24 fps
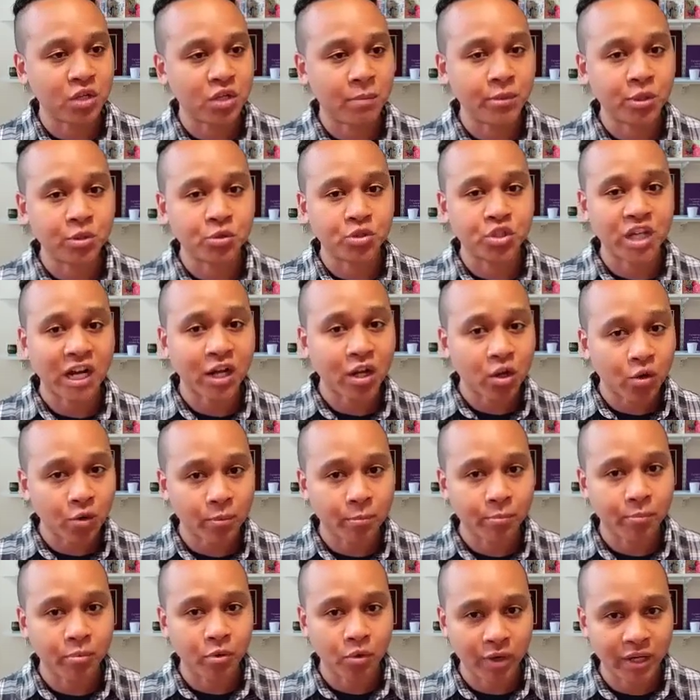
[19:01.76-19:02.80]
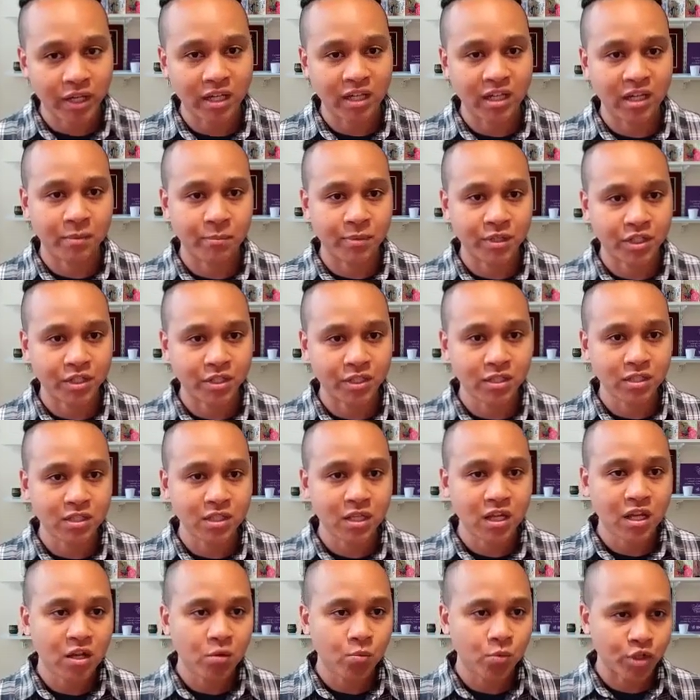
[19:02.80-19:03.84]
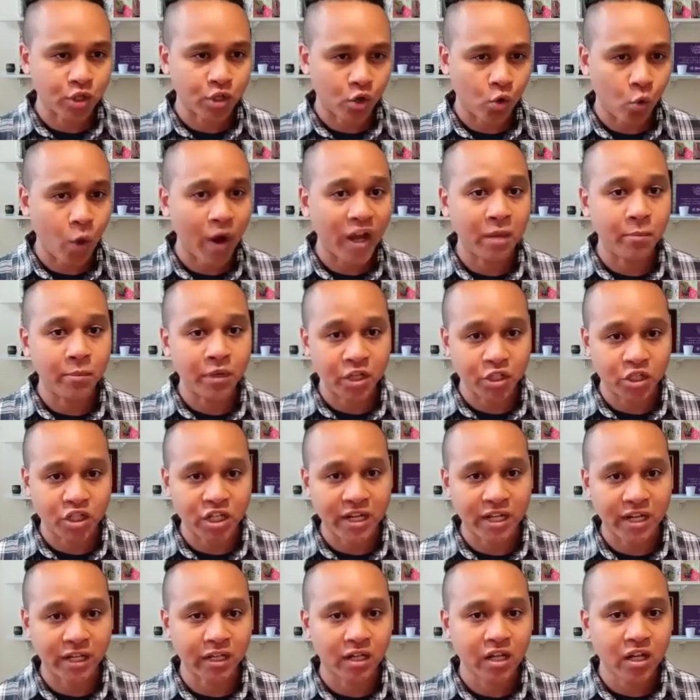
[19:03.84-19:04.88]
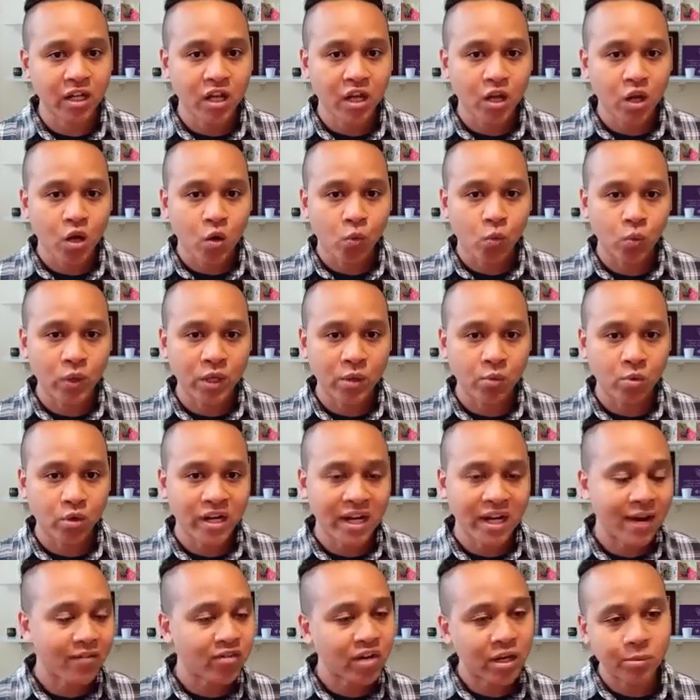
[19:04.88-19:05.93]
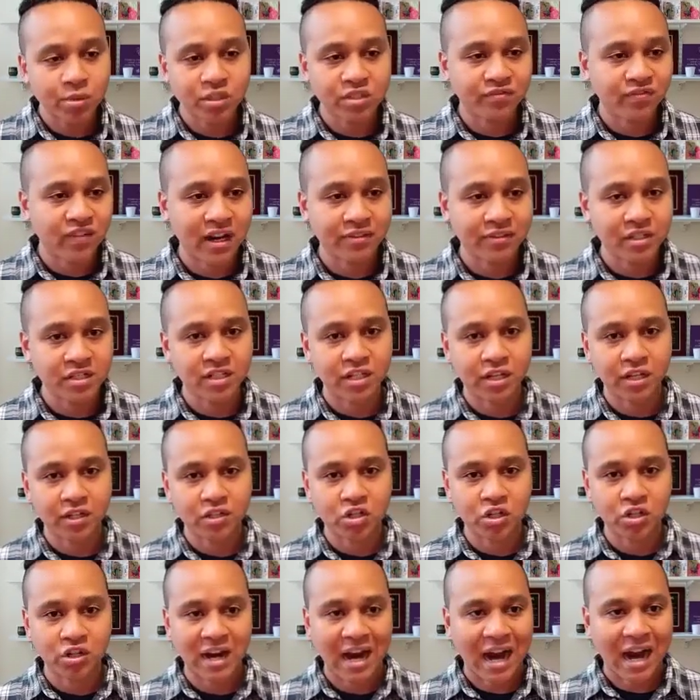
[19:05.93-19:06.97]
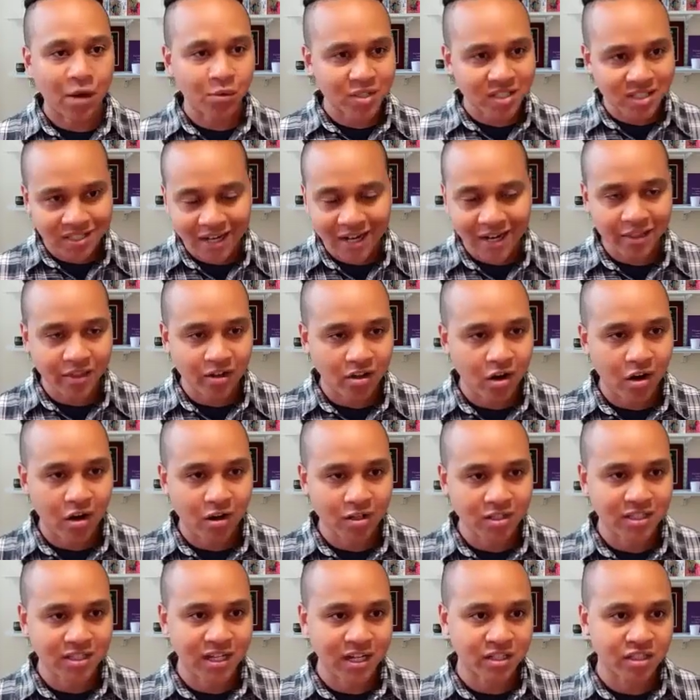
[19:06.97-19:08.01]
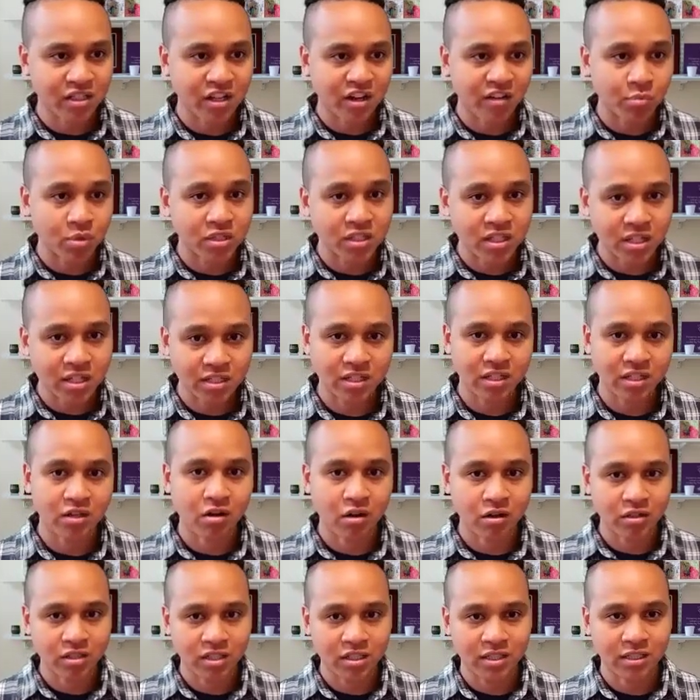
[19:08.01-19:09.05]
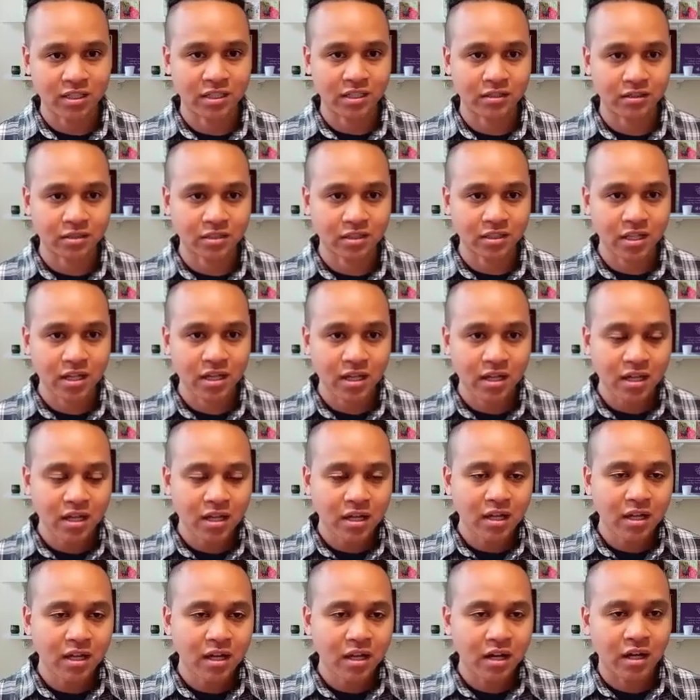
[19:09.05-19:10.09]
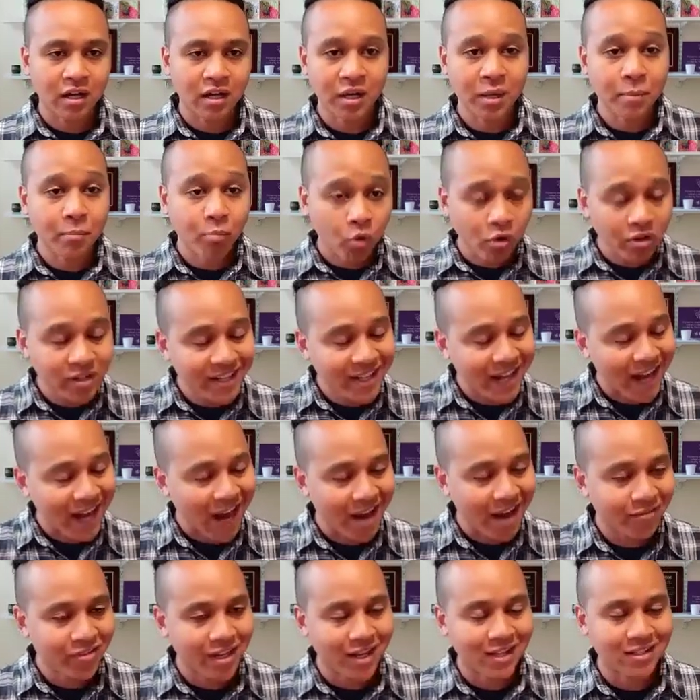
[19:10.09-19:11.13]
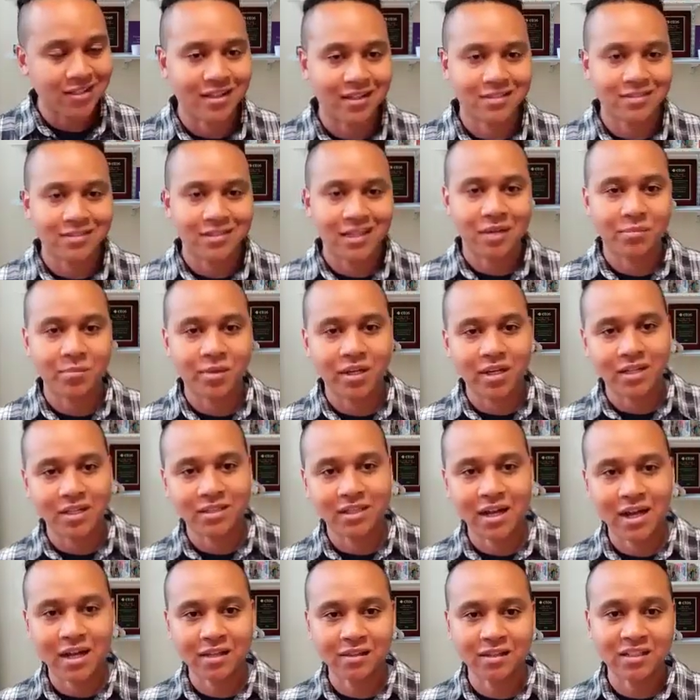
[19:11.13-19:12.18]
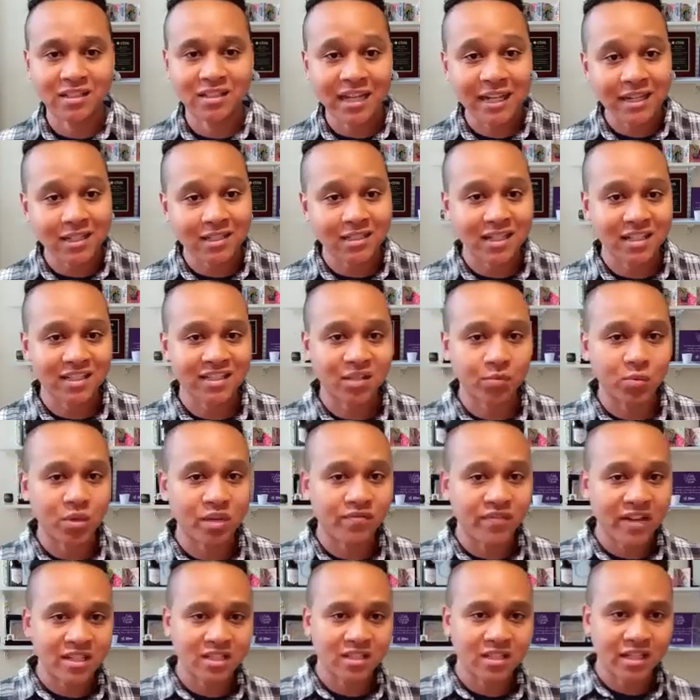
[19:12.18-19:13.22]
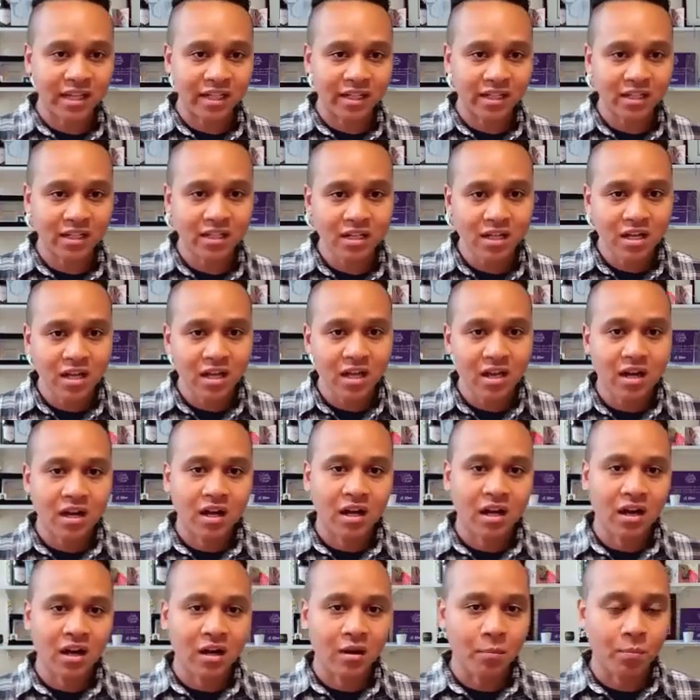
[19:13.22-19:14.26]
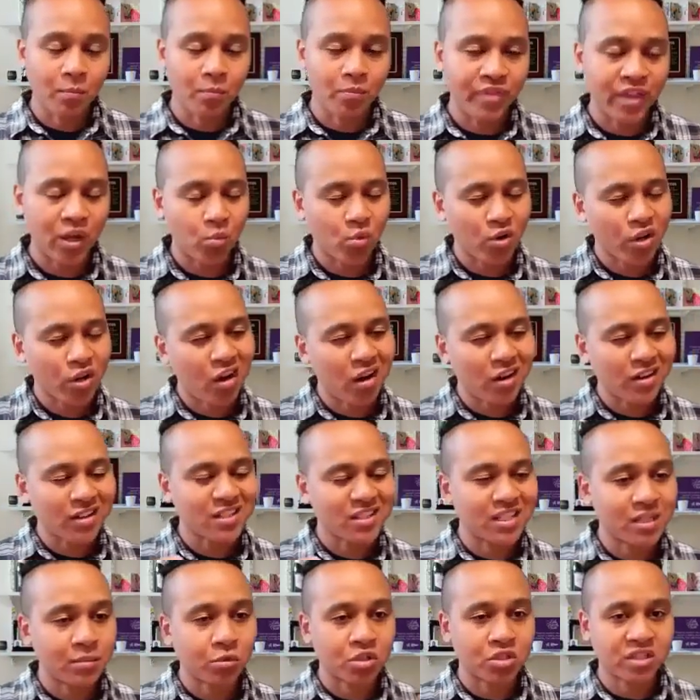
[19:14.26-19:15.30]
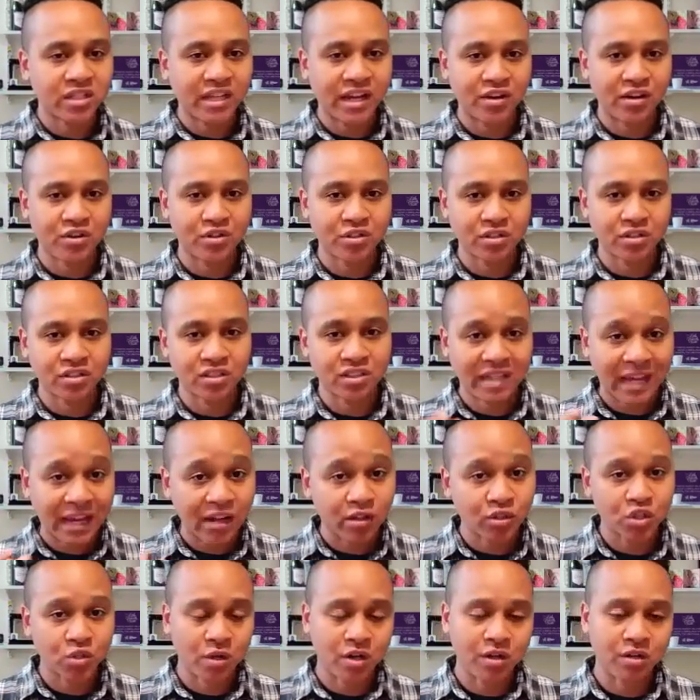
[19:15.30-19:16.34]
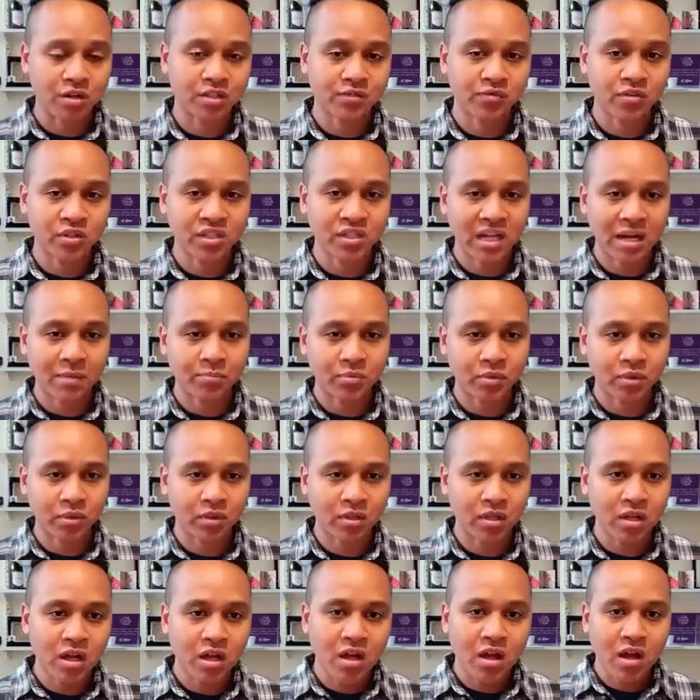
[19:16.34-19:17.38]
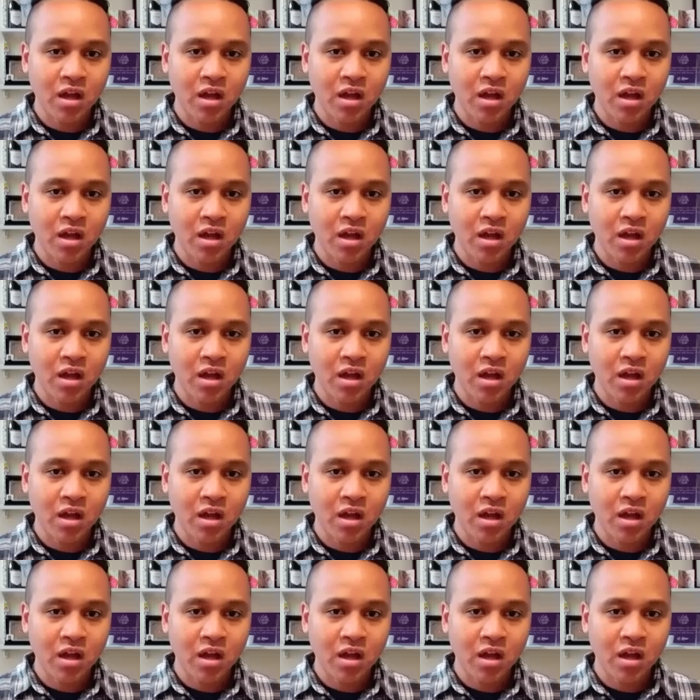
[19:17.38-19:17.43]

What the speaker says: immune checkpoint inhibitions, which are quite immunogenic, we were never able to find the signature outside of the context of persisting CAR-T cells. An important caveat to that statement is that the data sets that we investigated, they were not on a similar scale to ours. For example,